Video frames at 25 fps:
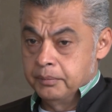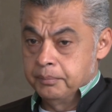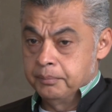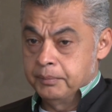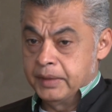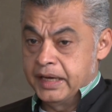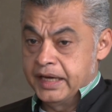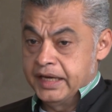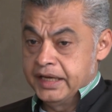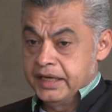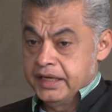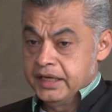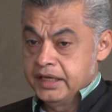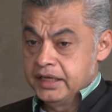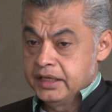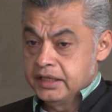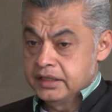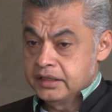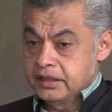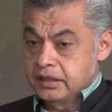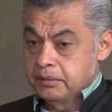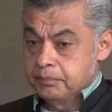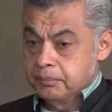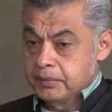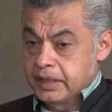
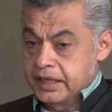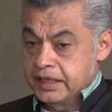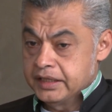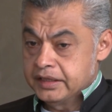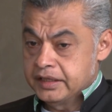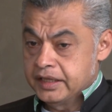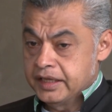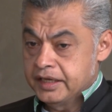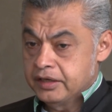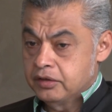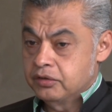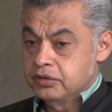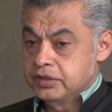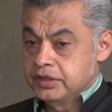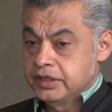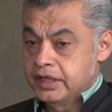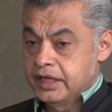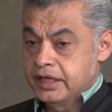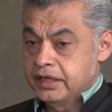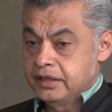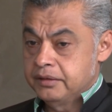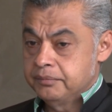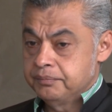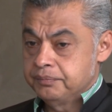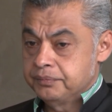My take on
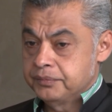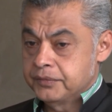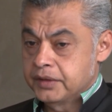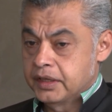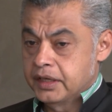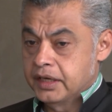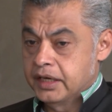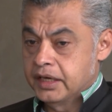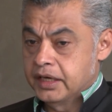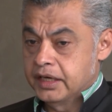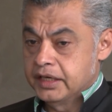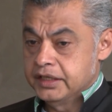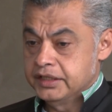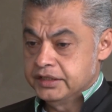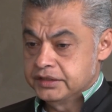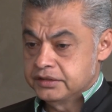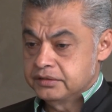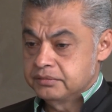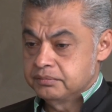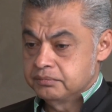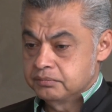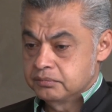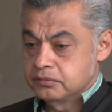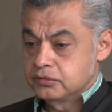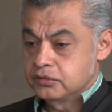that
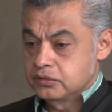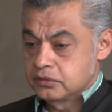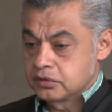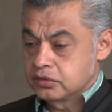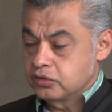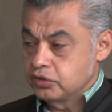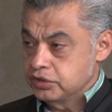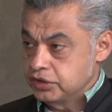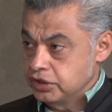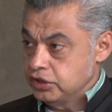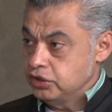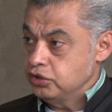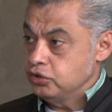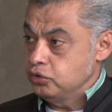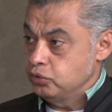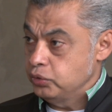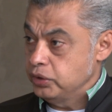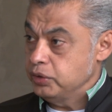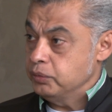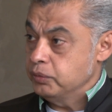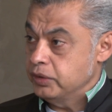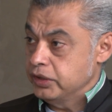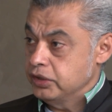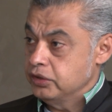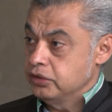is continue
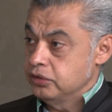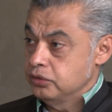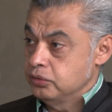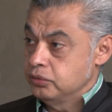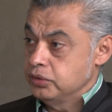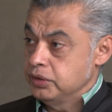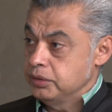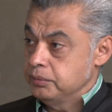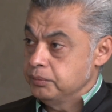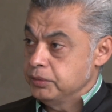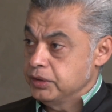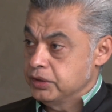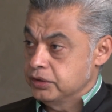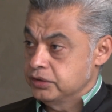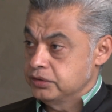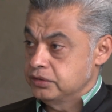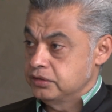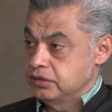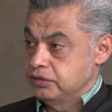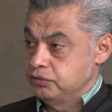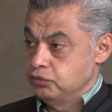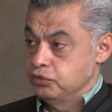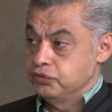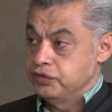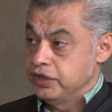doing what you're doing,
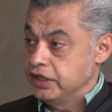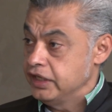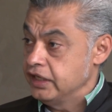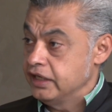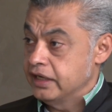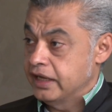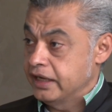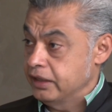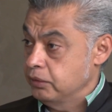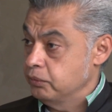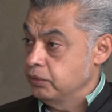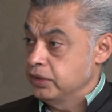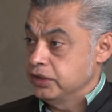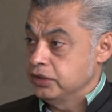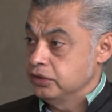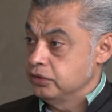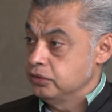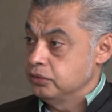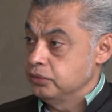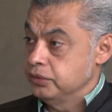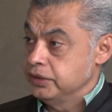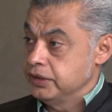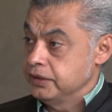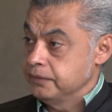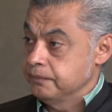because if you really like what
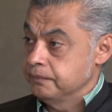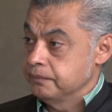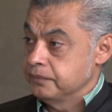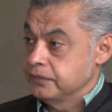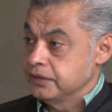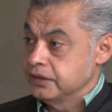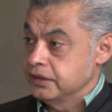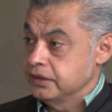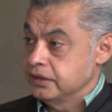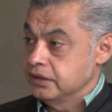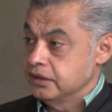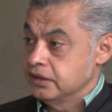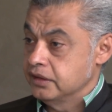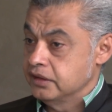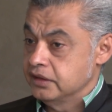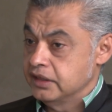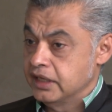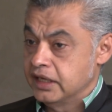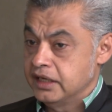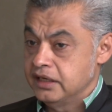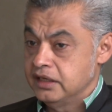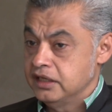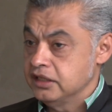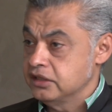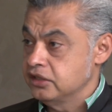you're doing,
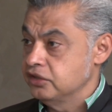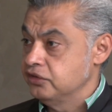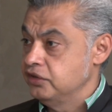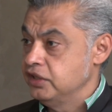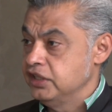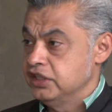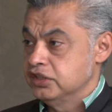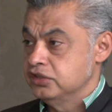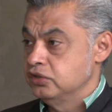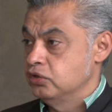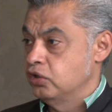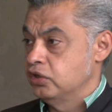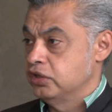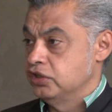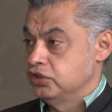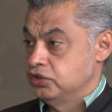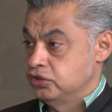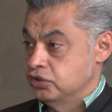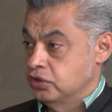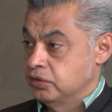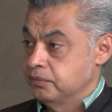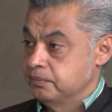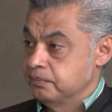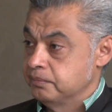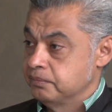then literally it's not a
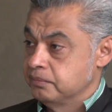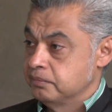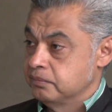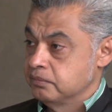job.